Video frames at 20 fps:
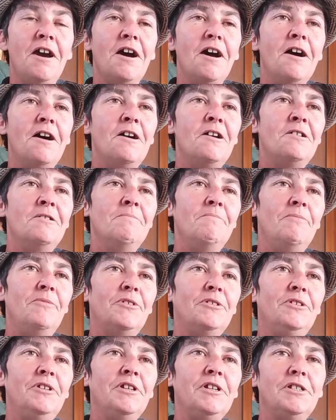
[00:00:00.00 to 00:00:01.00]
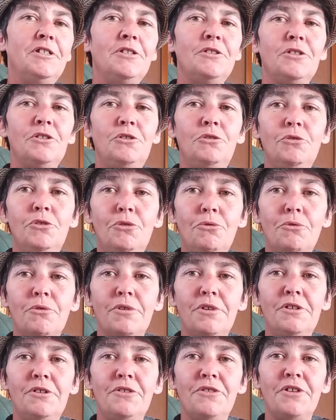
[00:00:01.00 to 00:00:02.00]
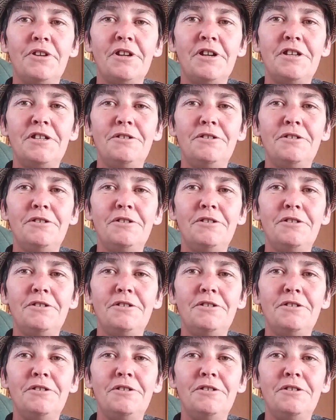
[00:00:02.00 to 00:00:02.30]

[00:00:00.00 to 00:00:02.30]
the link to the tutorial that I